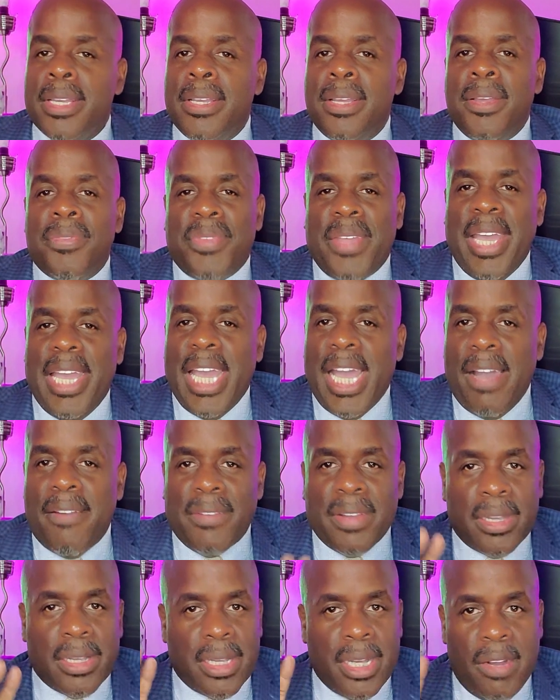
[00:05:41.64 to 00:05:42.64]
They
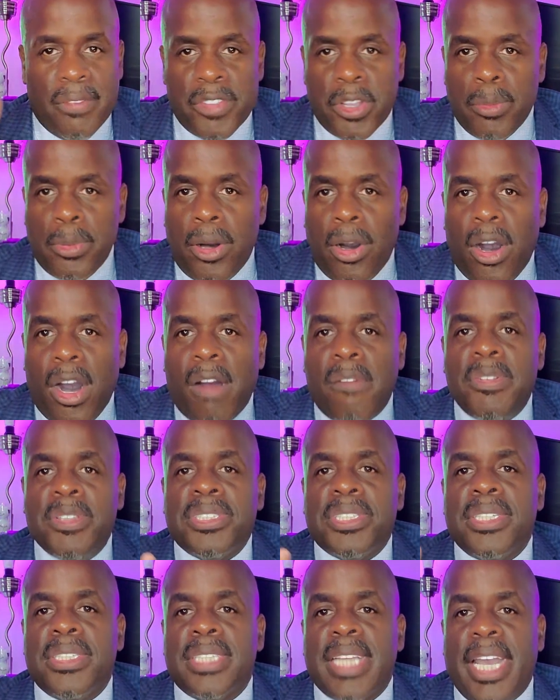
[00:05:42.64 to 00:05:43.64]
have comfortable
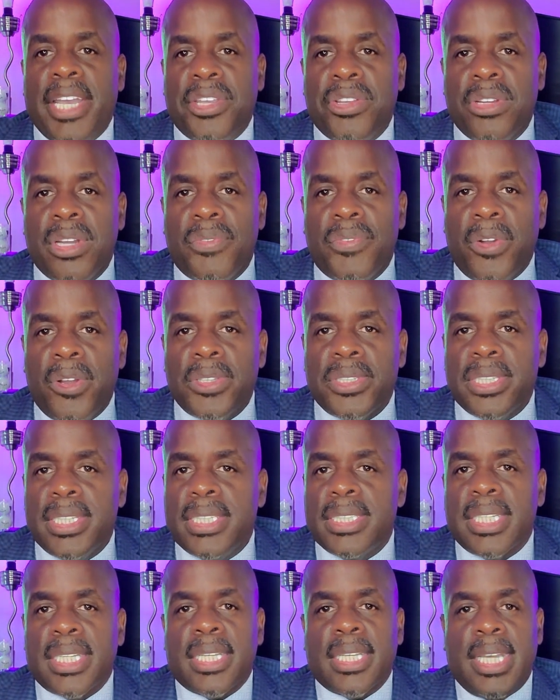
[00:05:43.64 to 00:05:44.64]
offices at
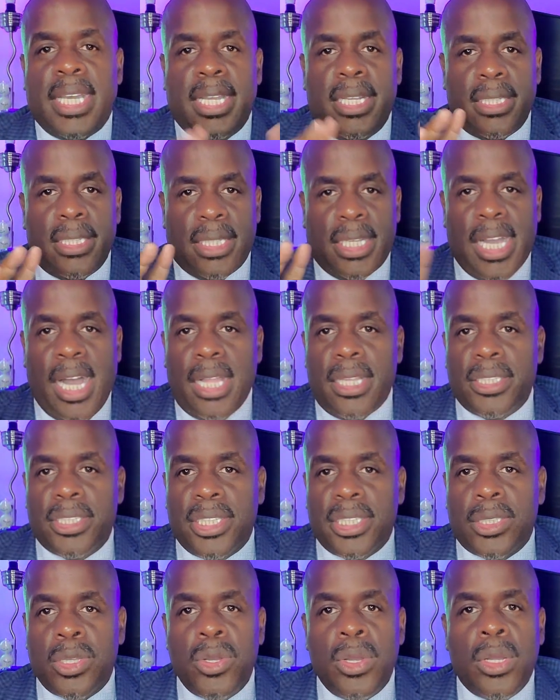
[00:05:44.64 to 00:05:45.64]
universities and
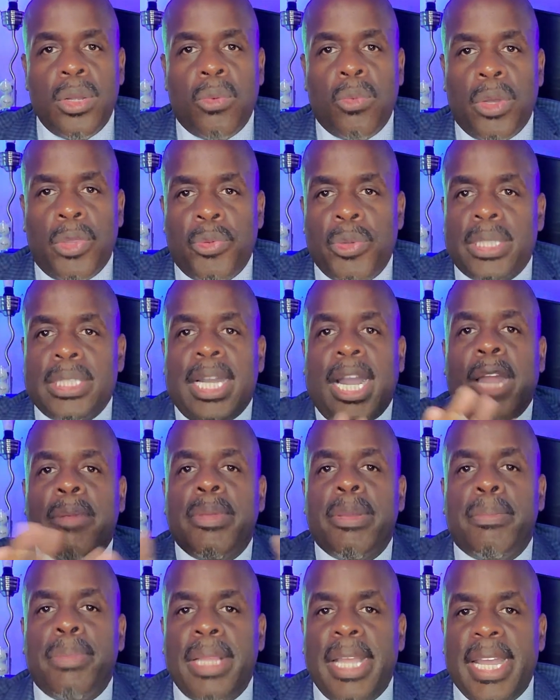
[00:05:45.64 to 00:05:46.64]
colleges with
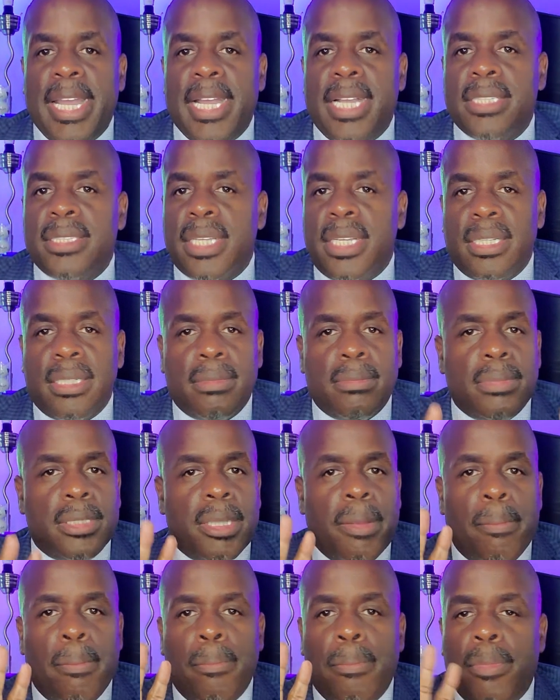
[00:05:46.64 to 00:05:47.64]
retirement plans
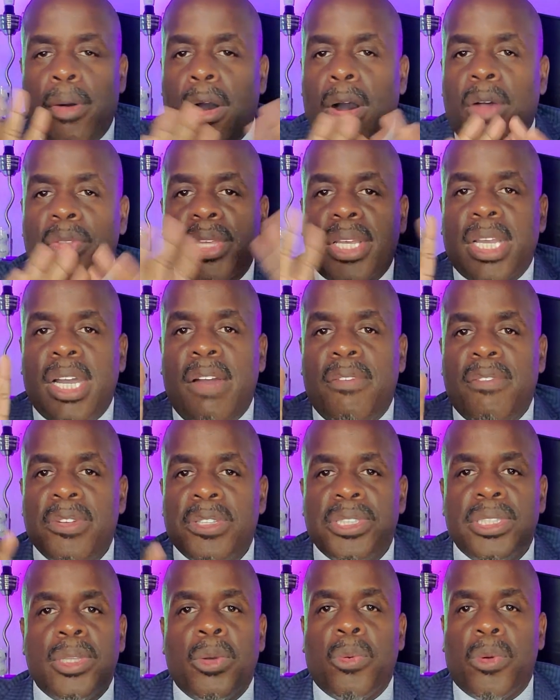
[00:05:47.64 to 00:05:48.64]
and all the comforts
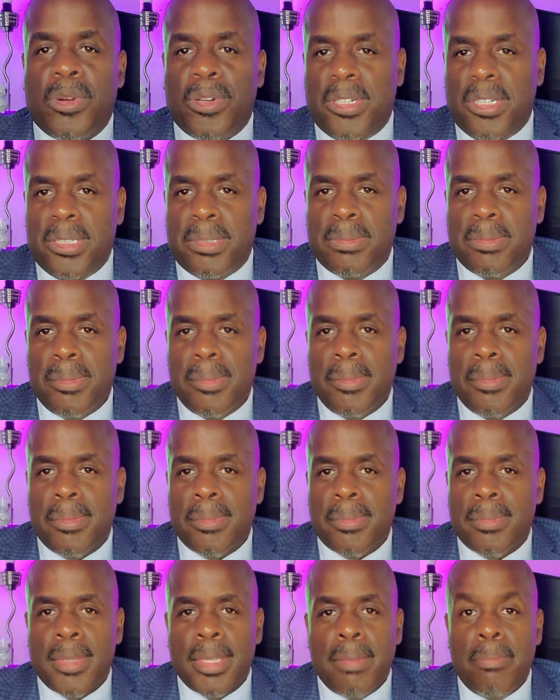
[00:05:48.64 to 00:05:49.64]
in the world.
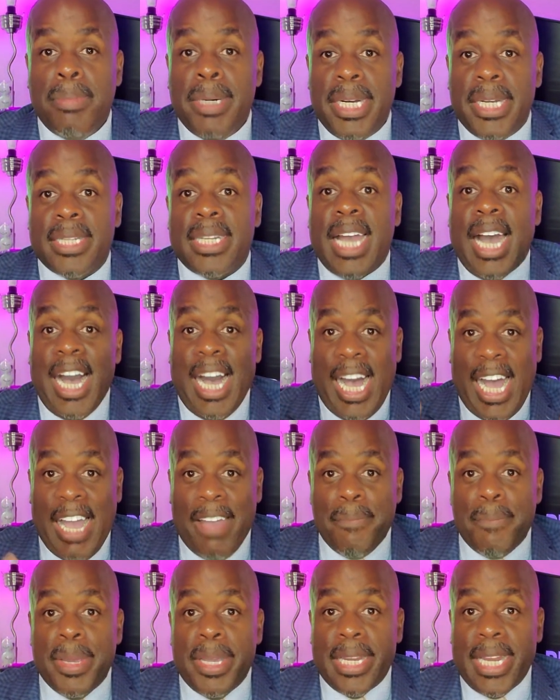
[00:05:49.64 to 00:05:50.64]
But
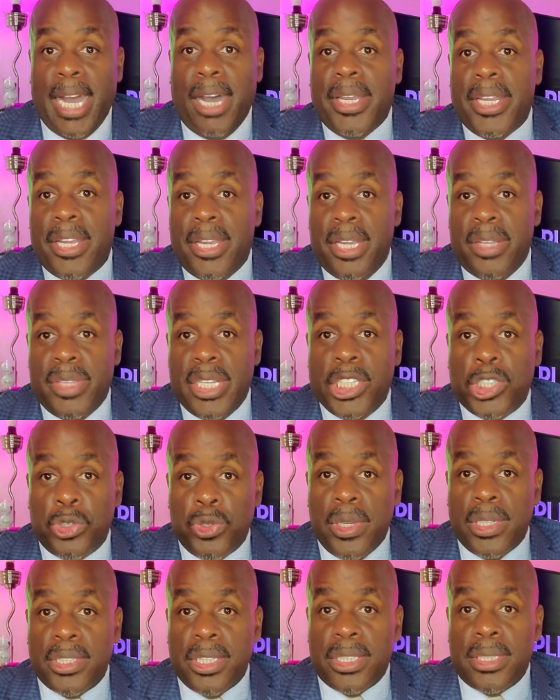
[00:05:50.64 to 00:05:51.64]
I've been out here in these
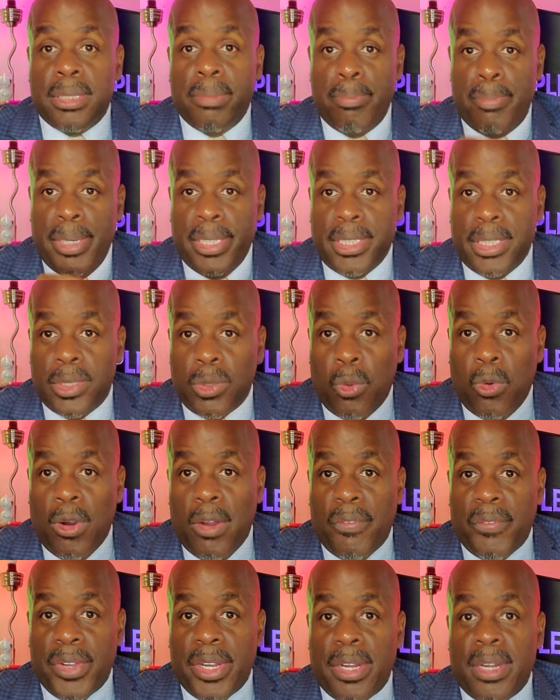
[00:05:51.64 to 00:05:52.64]
trenches, business
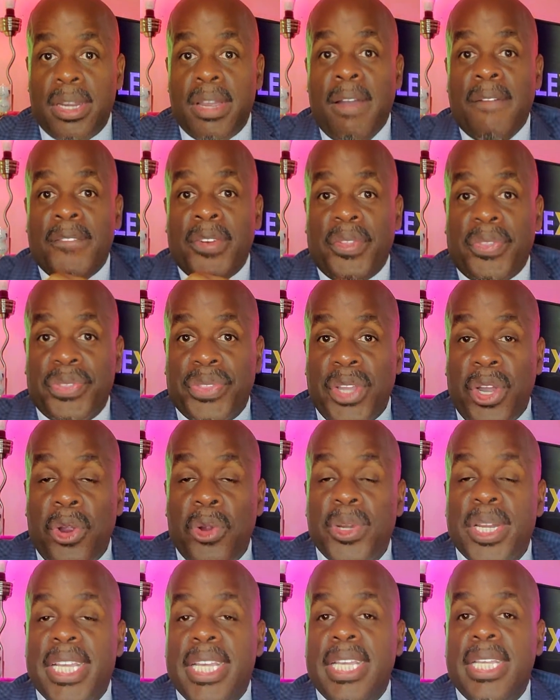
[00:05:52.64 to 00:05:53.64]
warfare, for
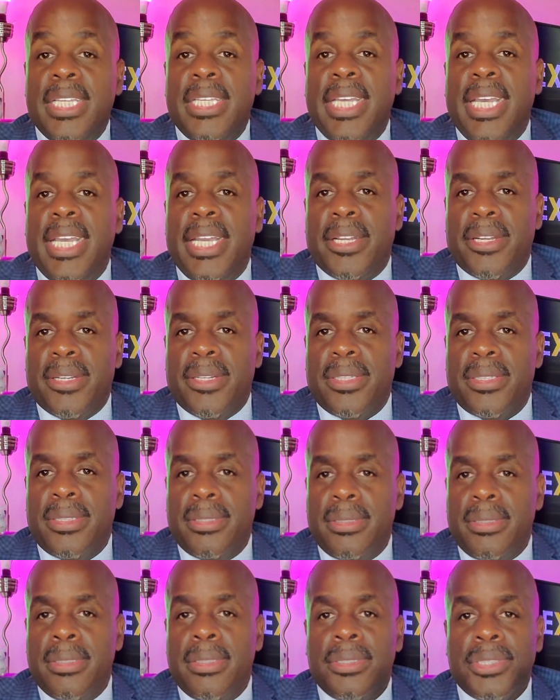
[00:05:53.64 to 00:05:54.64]
30 years.
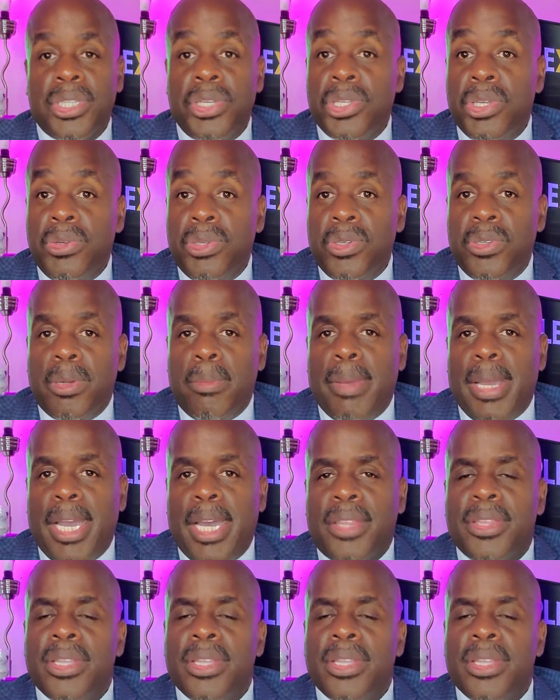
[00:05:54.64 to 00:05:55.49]
So you do the math.